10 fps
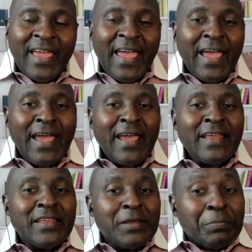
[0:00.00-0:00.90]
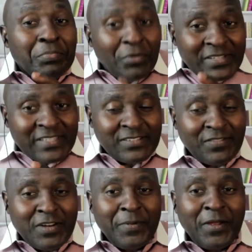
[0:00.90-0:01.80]
And in the process of
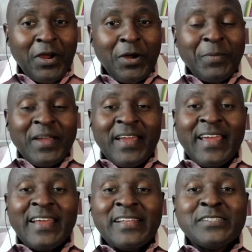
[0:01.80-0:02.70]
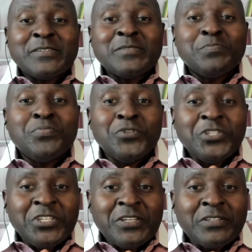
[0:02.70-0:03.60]
creeping up, it is
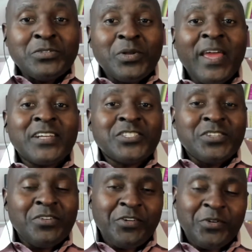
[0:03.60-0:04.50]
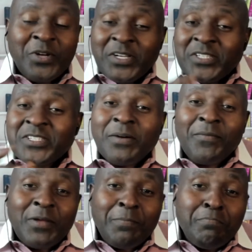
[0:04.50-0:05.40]
pushing to the exterior some of
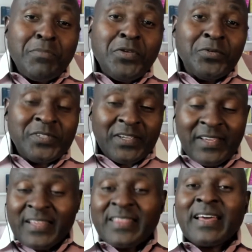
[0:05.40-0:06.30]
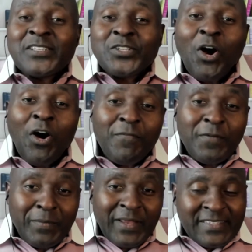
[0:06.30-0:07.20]
the music that has often
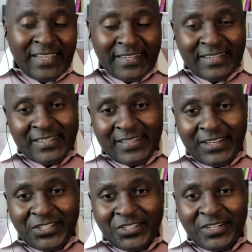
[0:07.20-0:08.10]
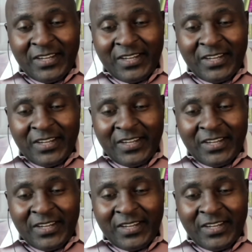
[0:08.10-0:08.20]
been center stage.